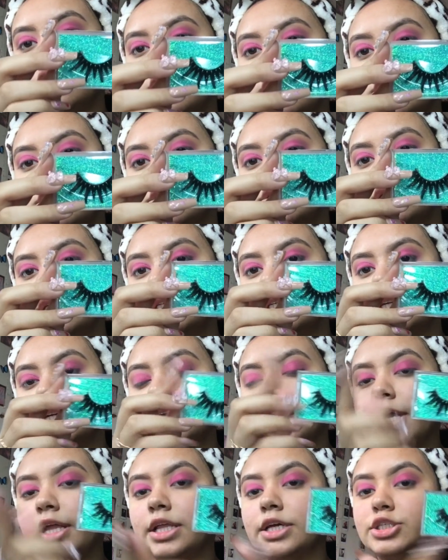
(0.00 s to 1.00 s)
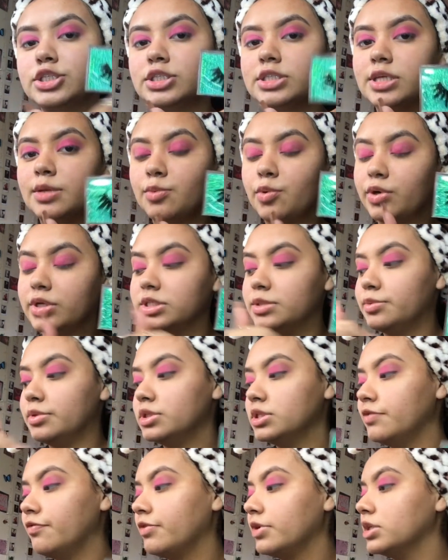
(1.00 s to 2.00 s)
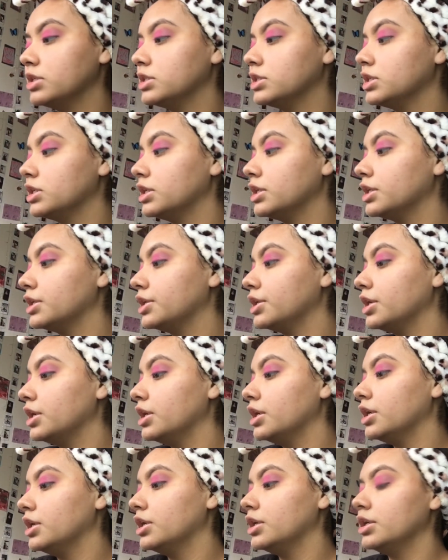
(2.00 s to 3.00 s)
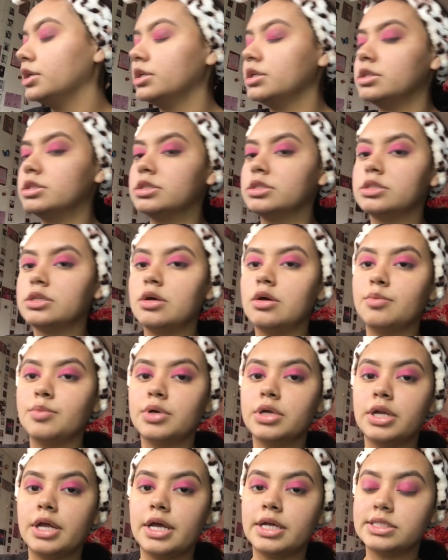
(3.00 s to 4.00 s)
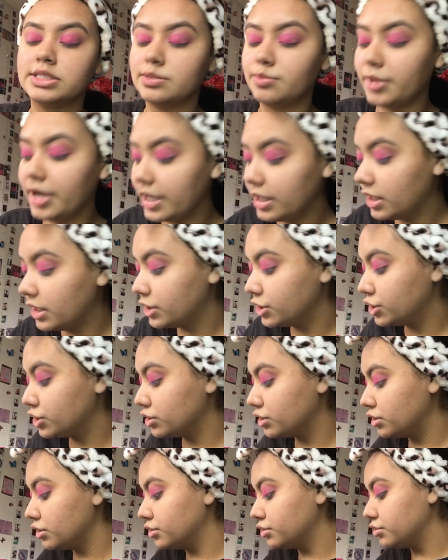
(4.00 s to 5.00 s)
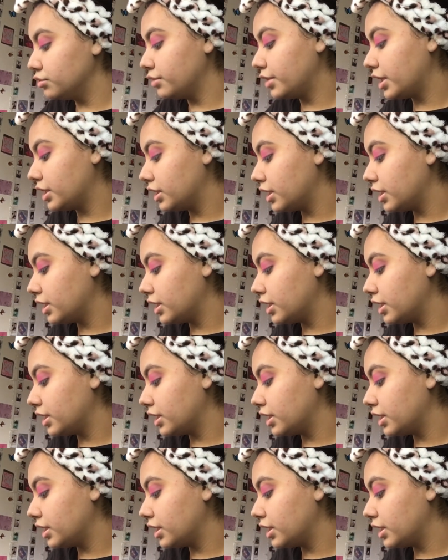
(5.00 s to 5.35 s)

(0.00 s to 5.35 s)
So these are the eyelashes that I'm going to be using for this look. So I'm gonna add some eyelash glue, and the